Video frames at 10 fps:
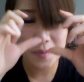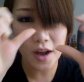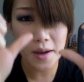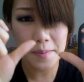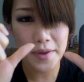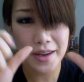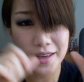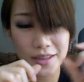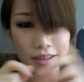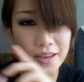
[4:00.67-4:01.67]
up, and
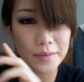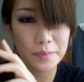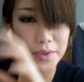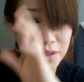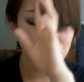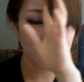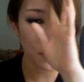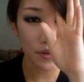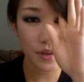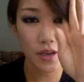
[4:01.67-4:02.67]
it's gonna be
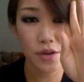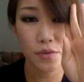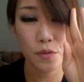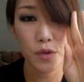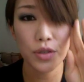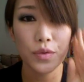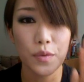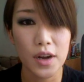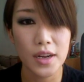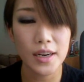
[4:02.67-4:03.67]
shorter than what you
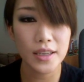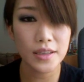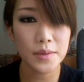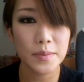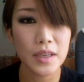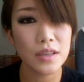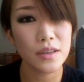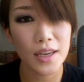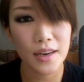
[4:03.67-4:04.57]
want it to be. So I